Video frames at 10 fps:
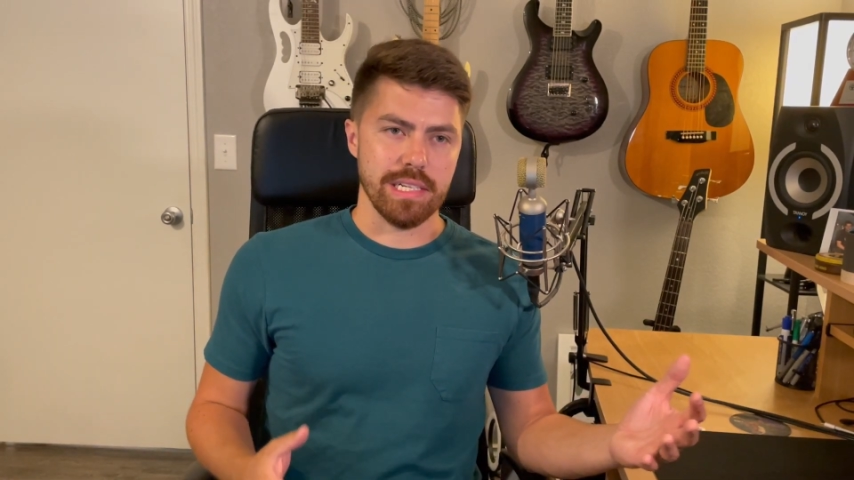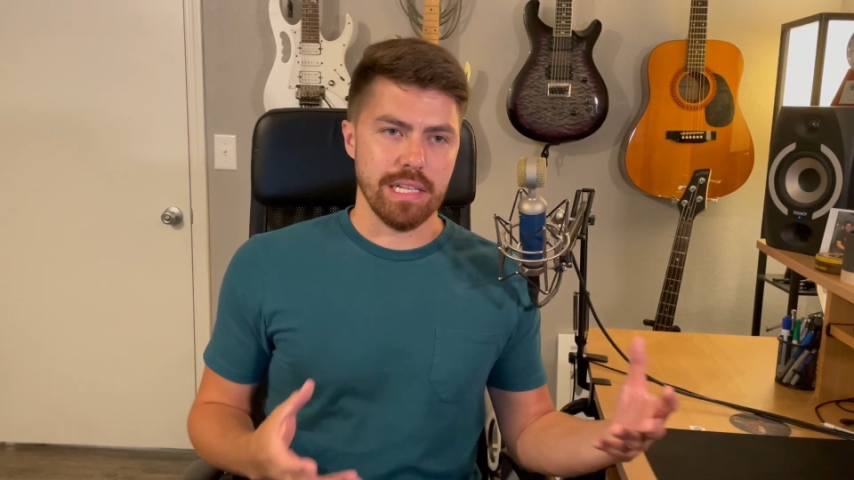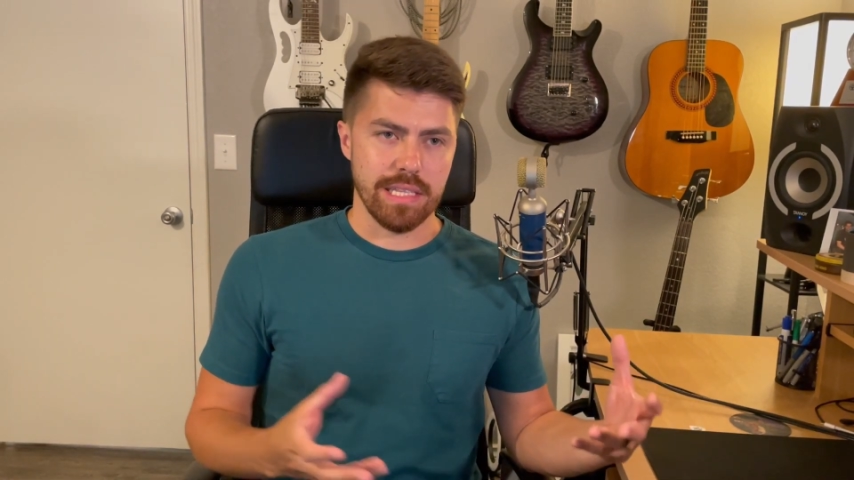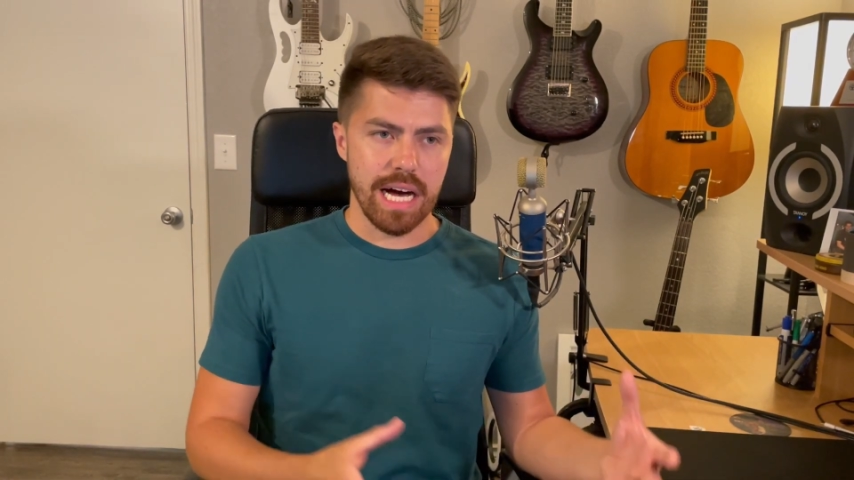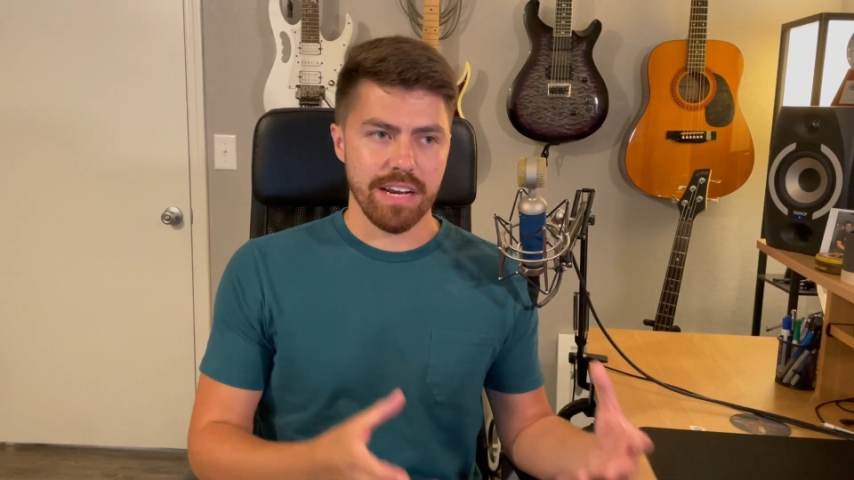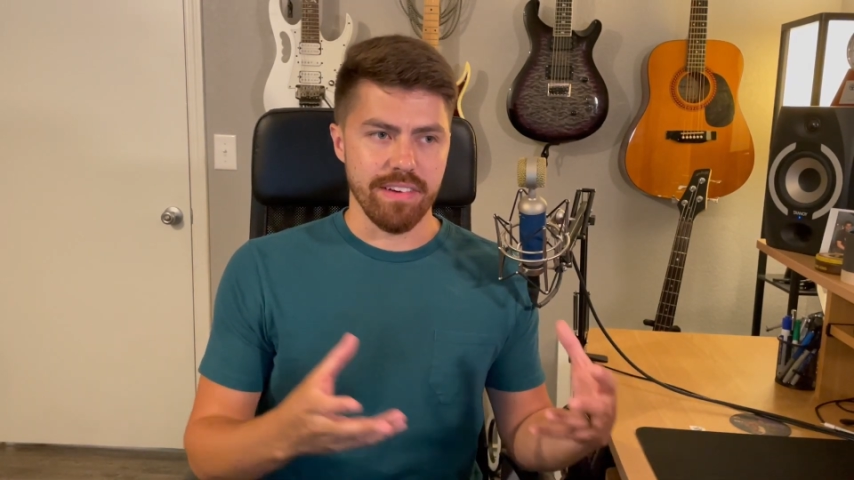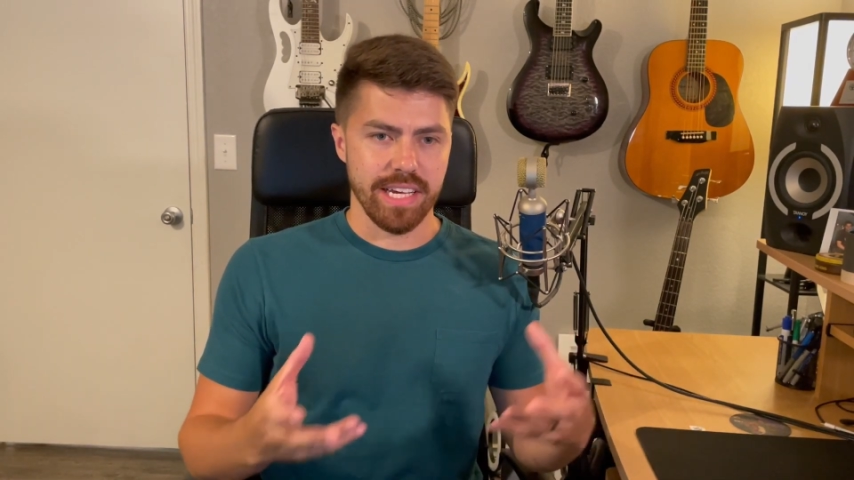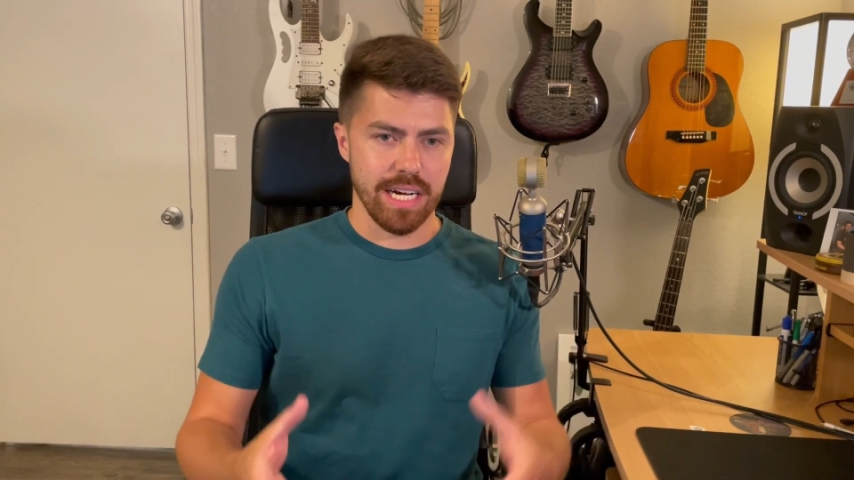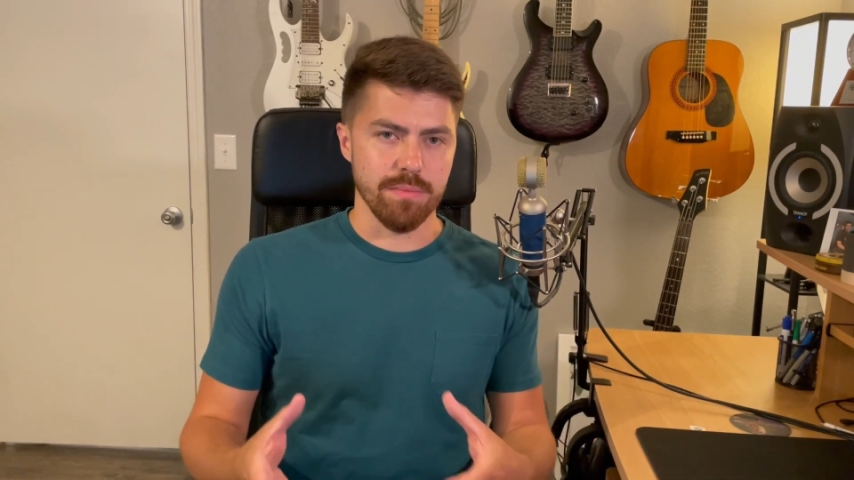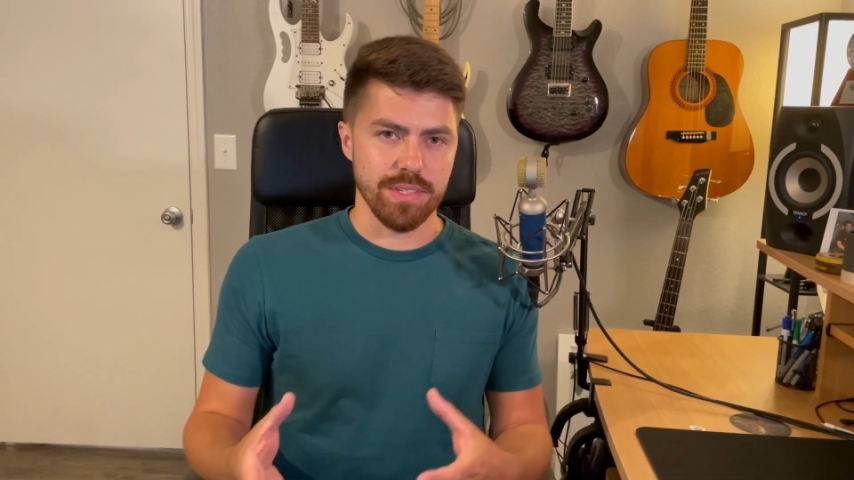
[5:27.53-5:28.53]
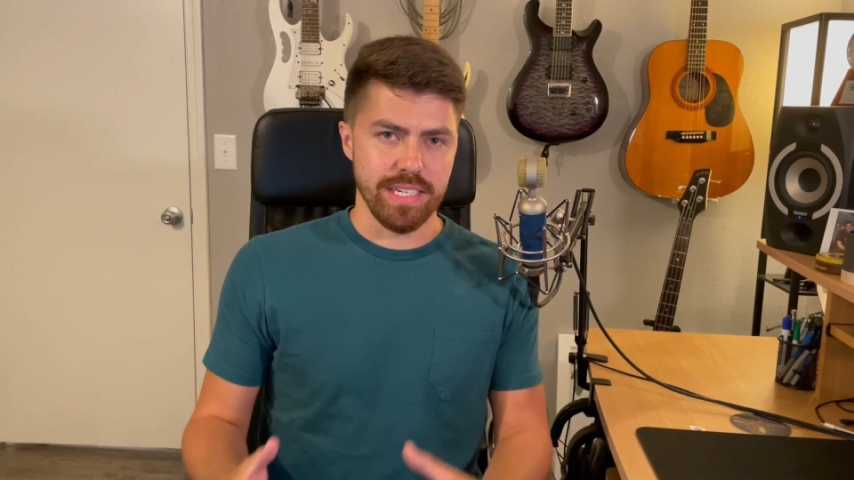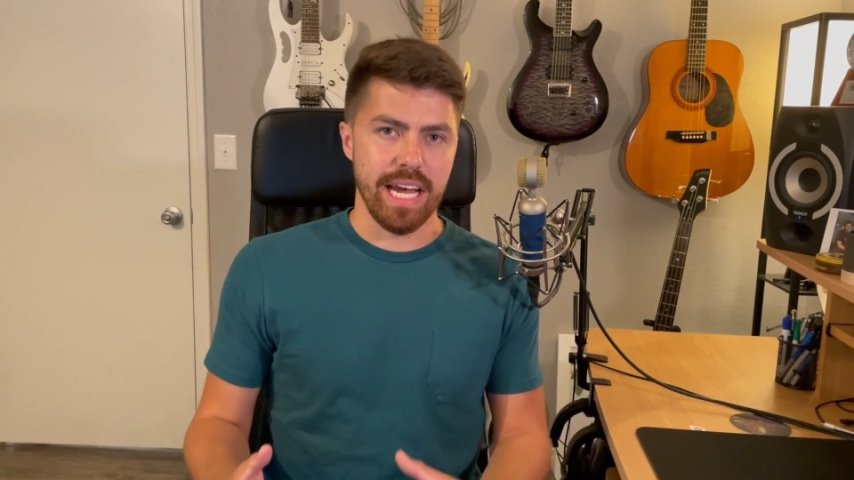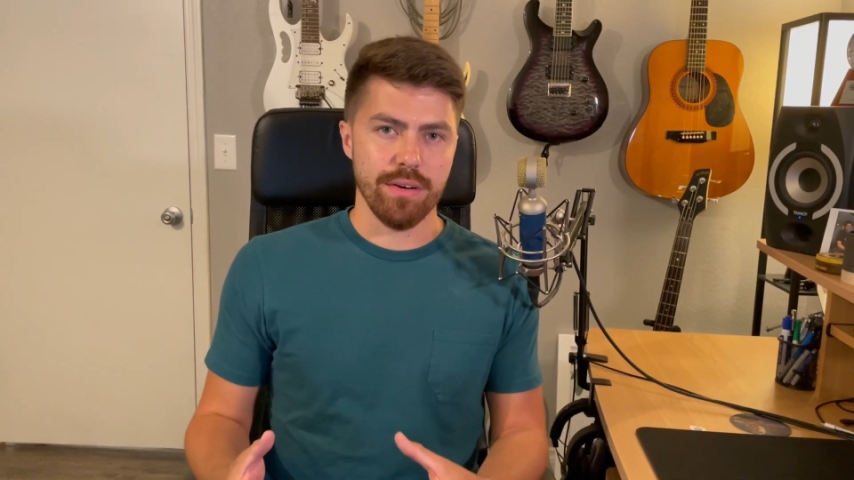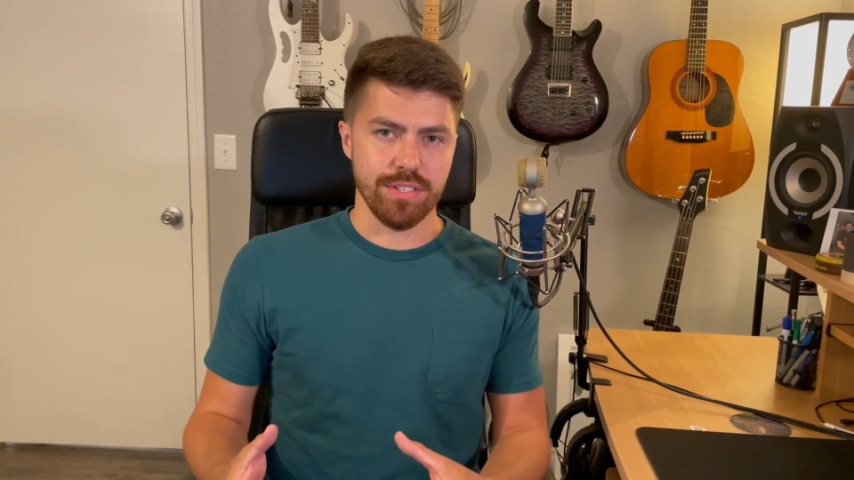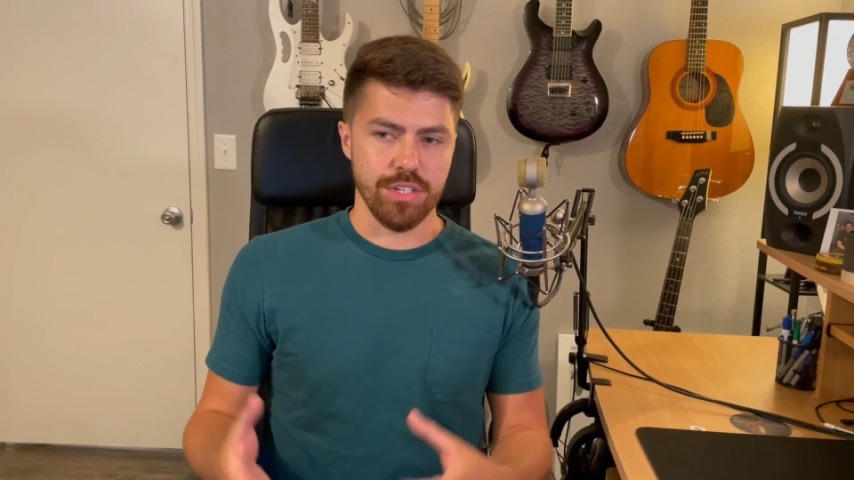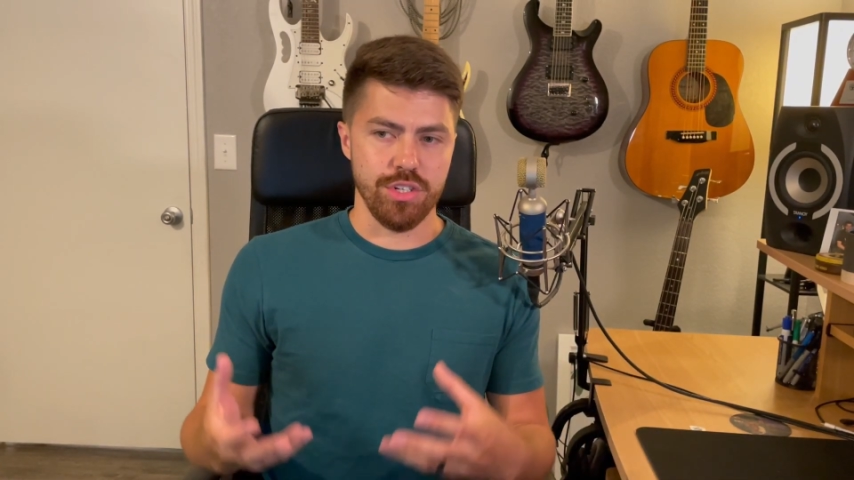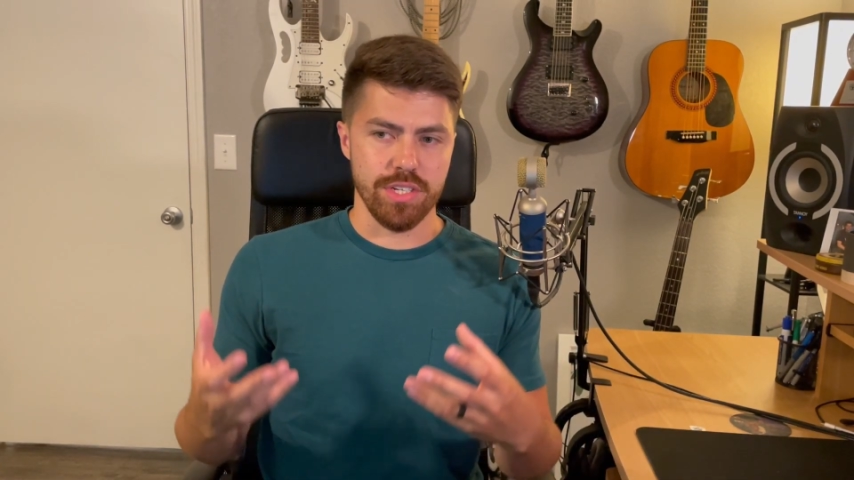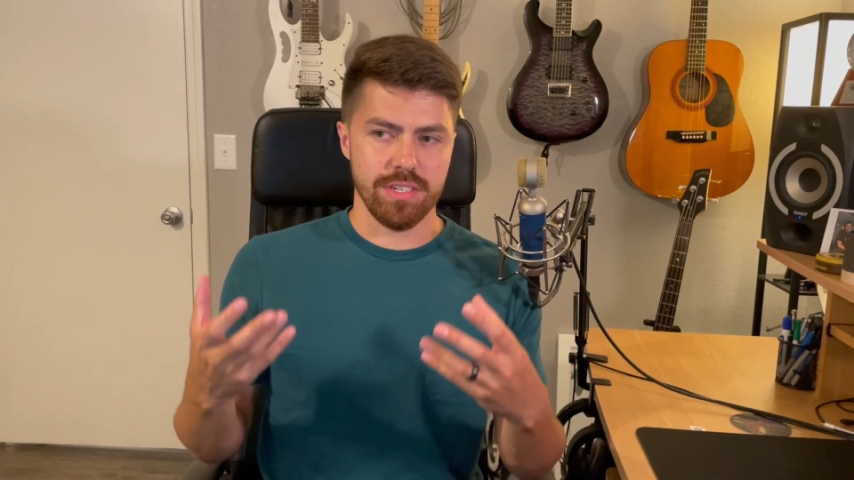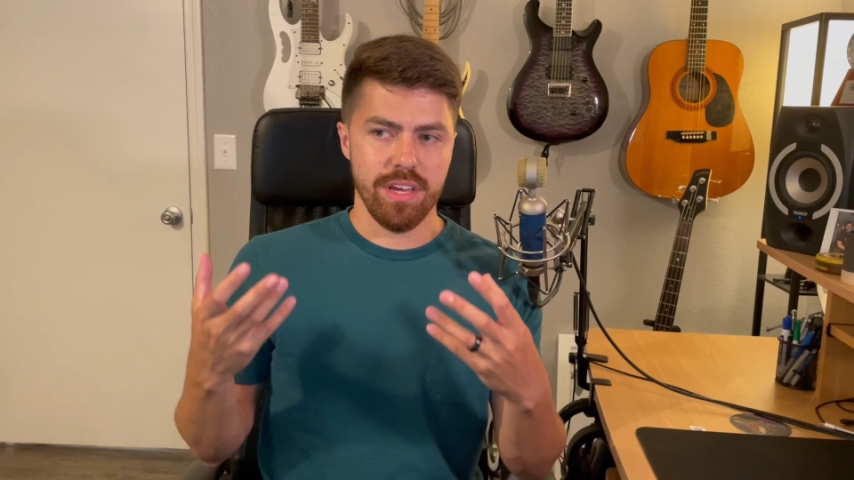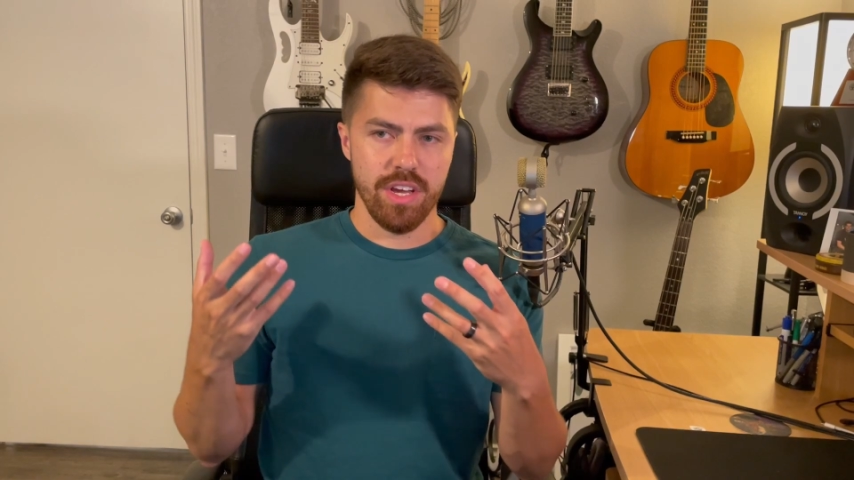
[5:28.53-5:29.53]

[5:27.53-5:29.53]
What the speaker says: A lot of it comes down to just